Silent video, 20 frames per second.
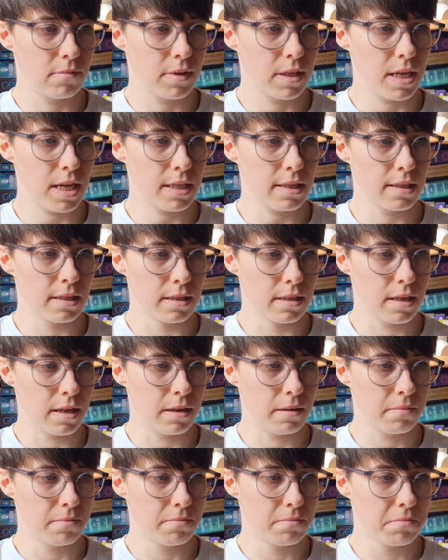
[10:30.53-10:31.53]

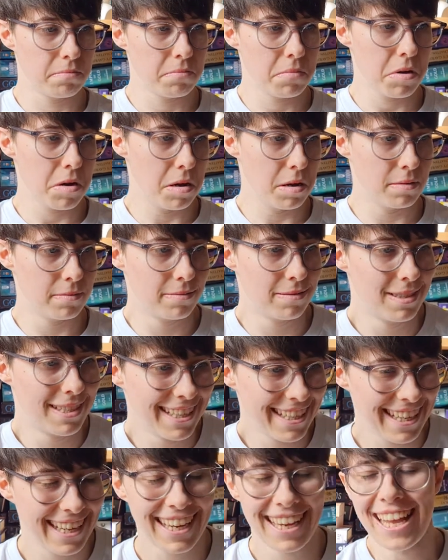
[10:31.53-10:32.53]
yesterday. Huh.
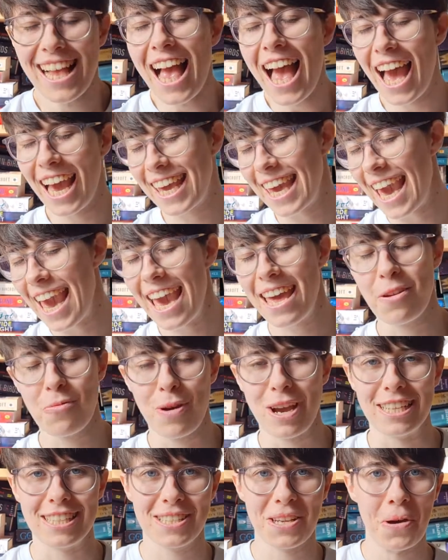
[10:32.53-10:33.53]
Okay,
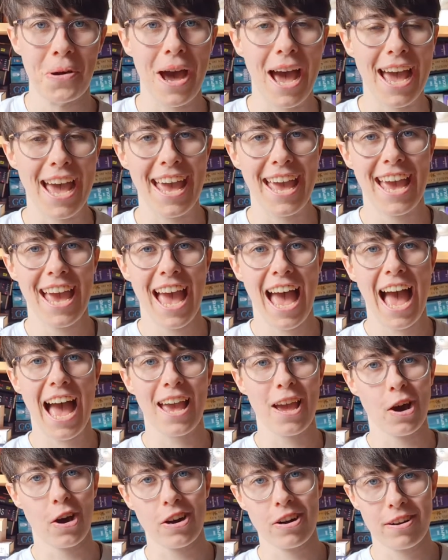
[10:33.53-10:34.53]
anyway, so
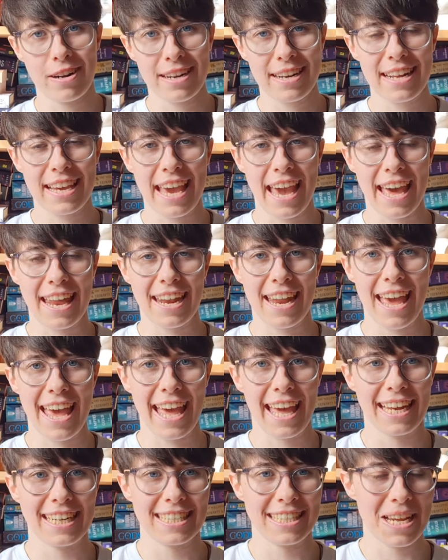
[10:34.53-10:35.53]
I ordered it again,
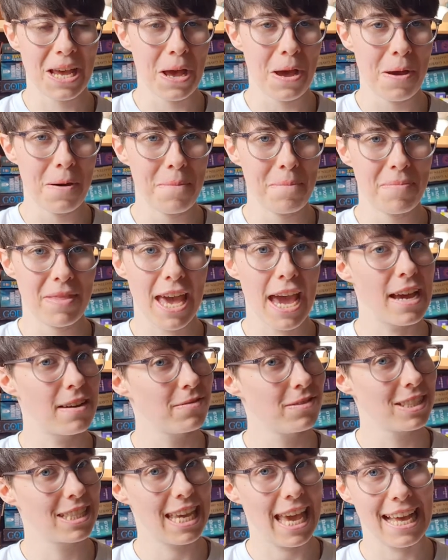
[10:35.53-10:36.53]
and they
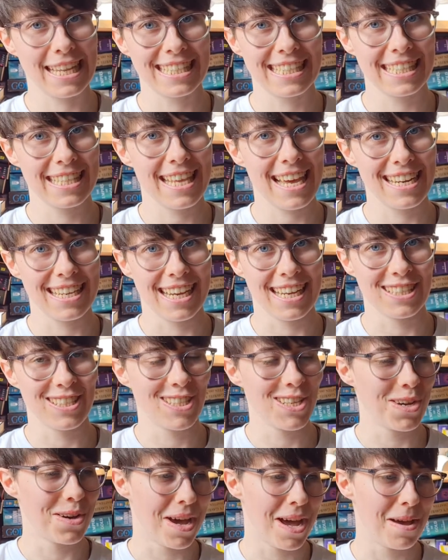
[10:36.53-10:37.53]
haven't cancelled that yet,
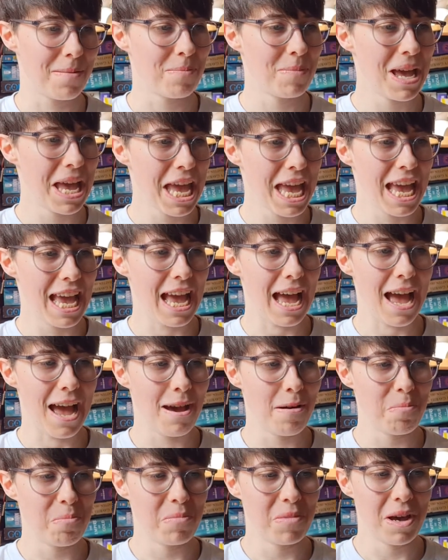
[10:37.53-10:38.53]
so
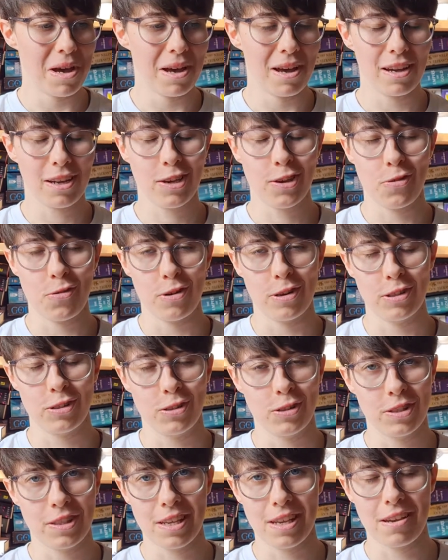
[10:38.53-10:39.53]
I'm curious
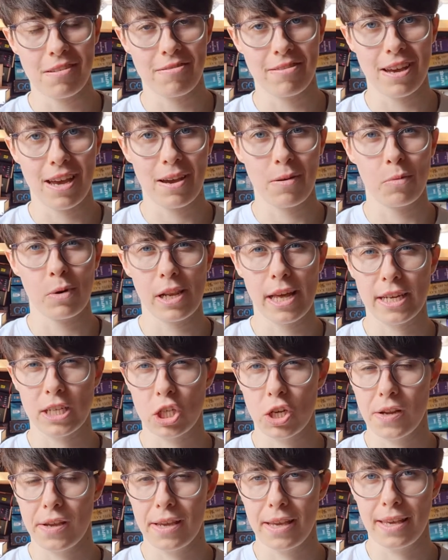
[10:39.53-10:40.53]
to see if I will
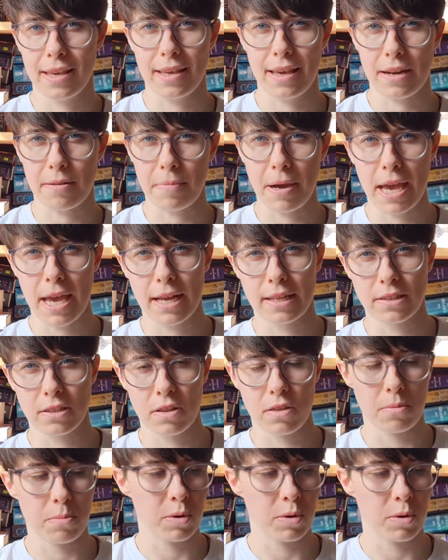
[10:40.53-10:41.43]
actually get my hands on the